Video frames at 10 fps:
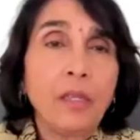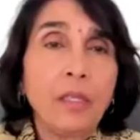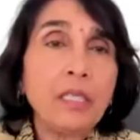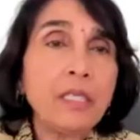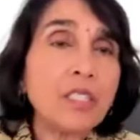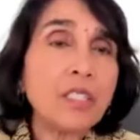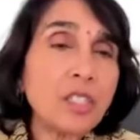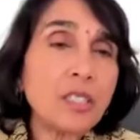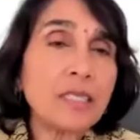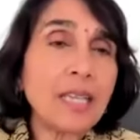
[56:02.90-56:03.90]
These are
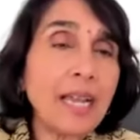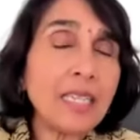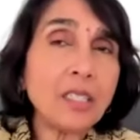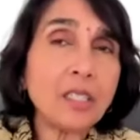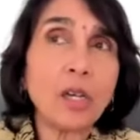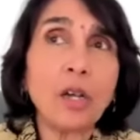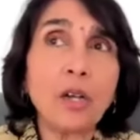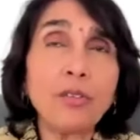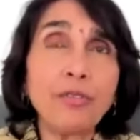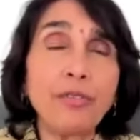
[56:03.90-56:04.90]
just signs
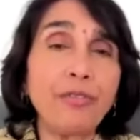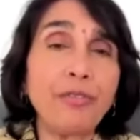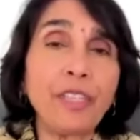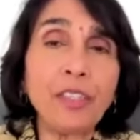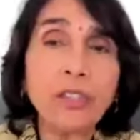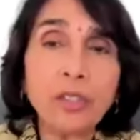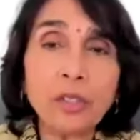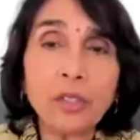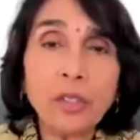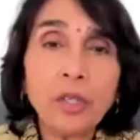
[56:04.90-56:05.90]
of
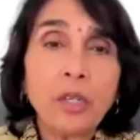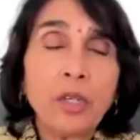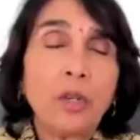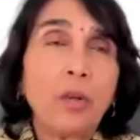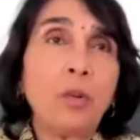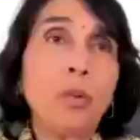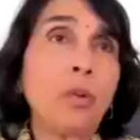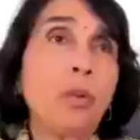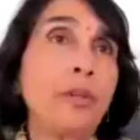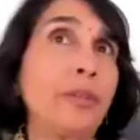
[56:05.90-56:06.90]
fear
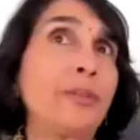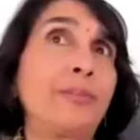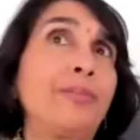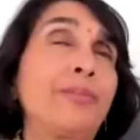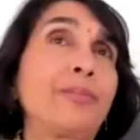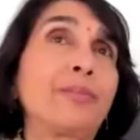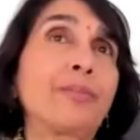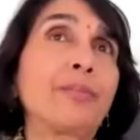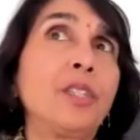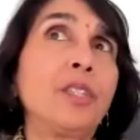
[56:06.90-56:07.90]
or,
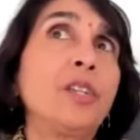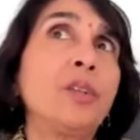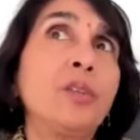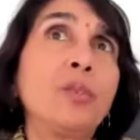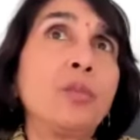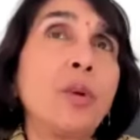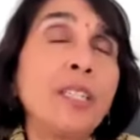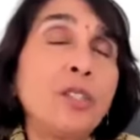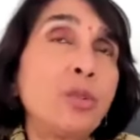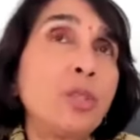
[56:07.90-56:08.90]
you know,
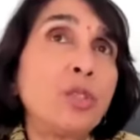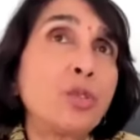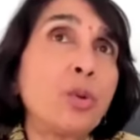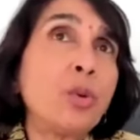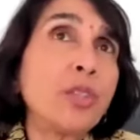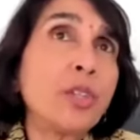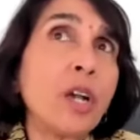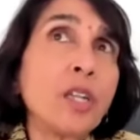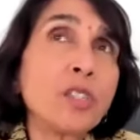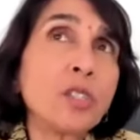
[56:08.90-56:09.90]
wanting to control the
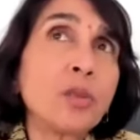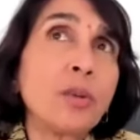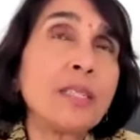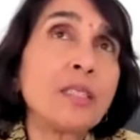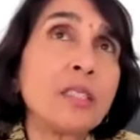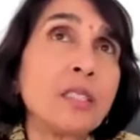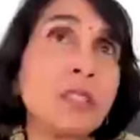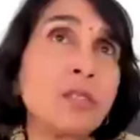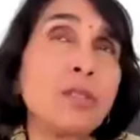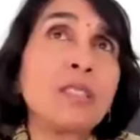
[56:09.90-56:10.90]

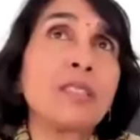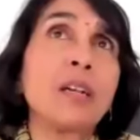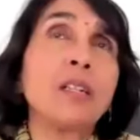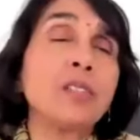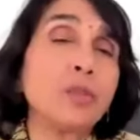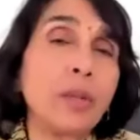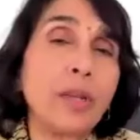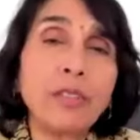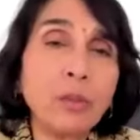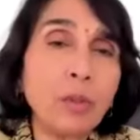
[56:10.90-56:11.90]
consequences, the results,
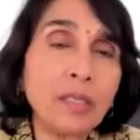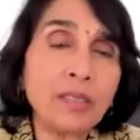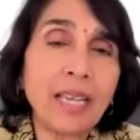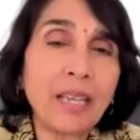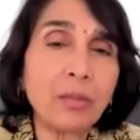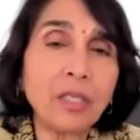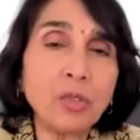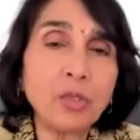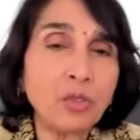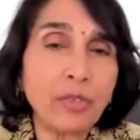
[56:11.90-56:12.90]
whatever you want to say. I don't want to
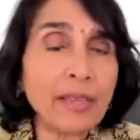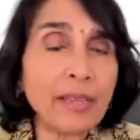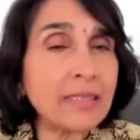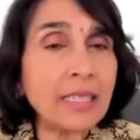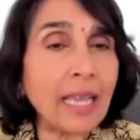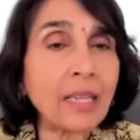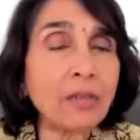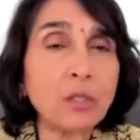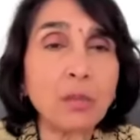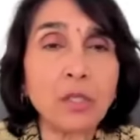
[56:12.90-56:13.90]
use fancy
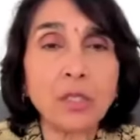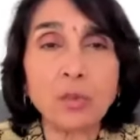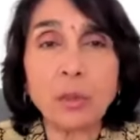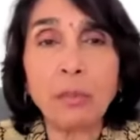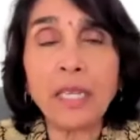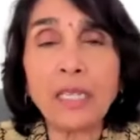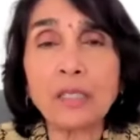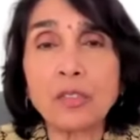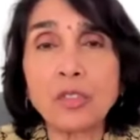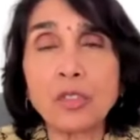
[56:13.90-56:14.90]
language because we make
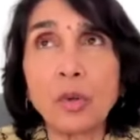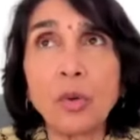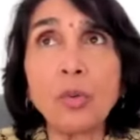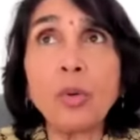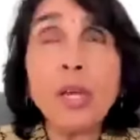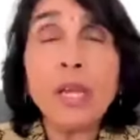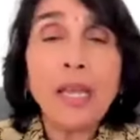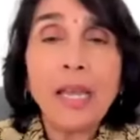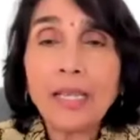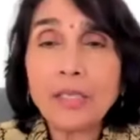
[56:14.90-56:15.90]
it so
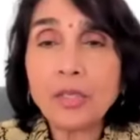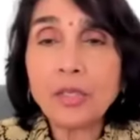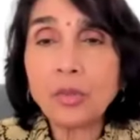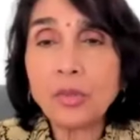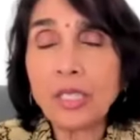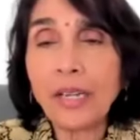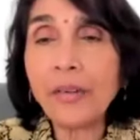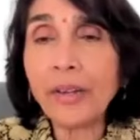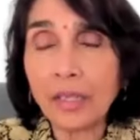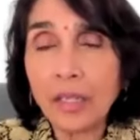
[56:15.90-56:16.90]

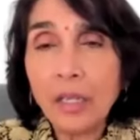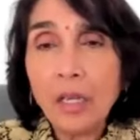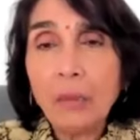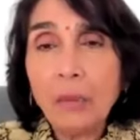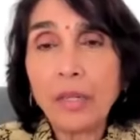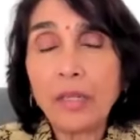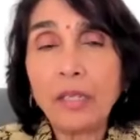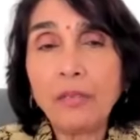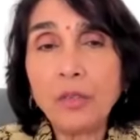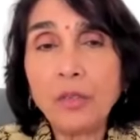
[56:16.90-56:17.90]
esoteric. But
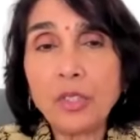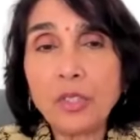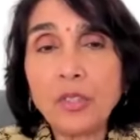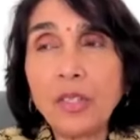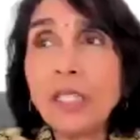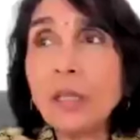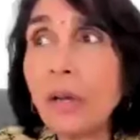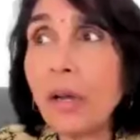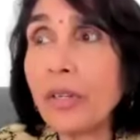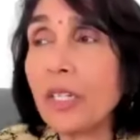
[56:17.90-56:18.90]
if you just think
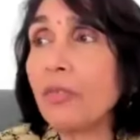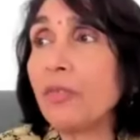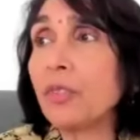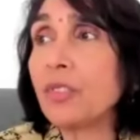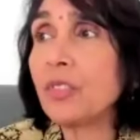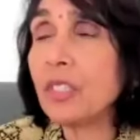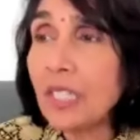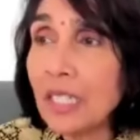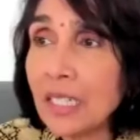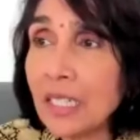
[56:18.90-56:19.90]
about it, if you're
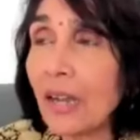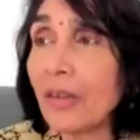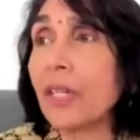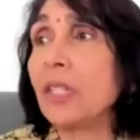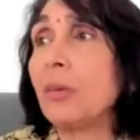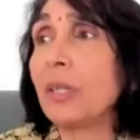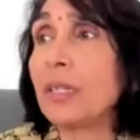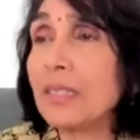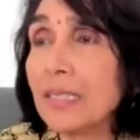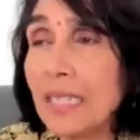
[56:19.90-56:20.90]
sitting down and you
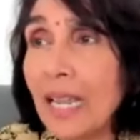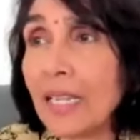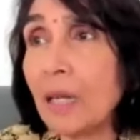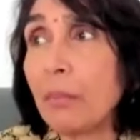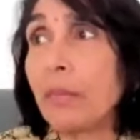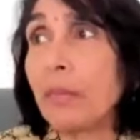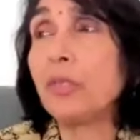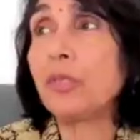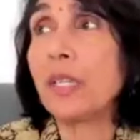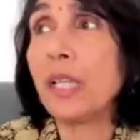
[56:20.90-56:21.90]
want to stand up and
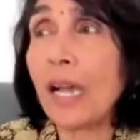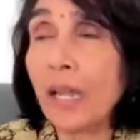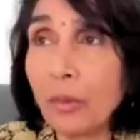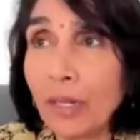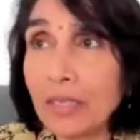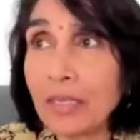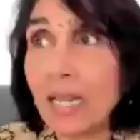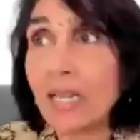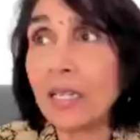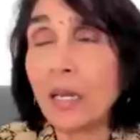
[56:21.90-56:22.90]
you say, how do I
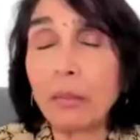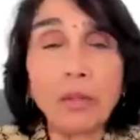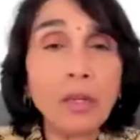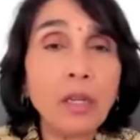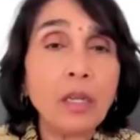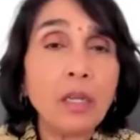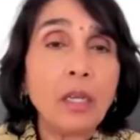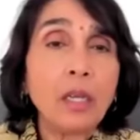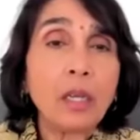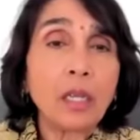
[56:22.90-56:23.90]
stand up?
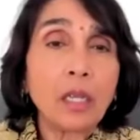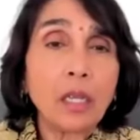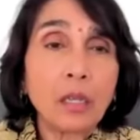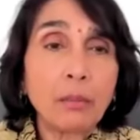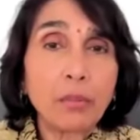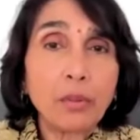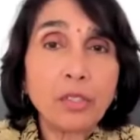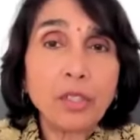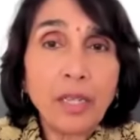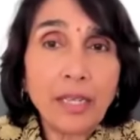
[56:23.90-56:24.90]

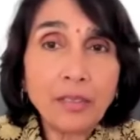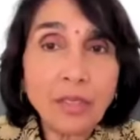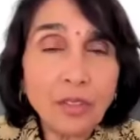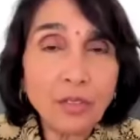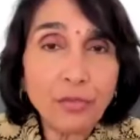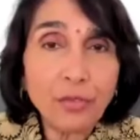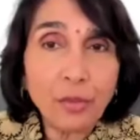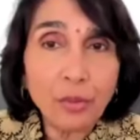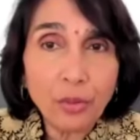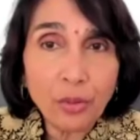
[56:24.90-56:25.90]
Put your legs on the
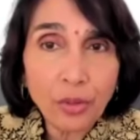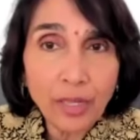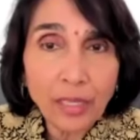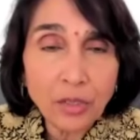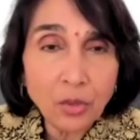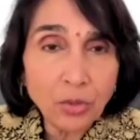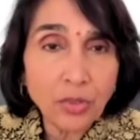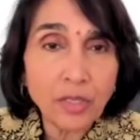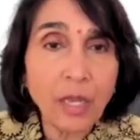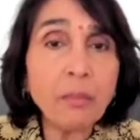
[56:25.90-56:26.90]
floor and use
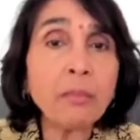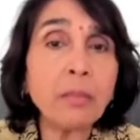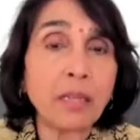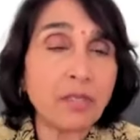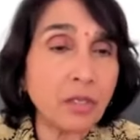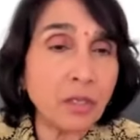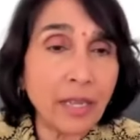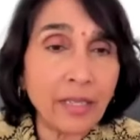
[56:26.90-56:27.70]
some muscle.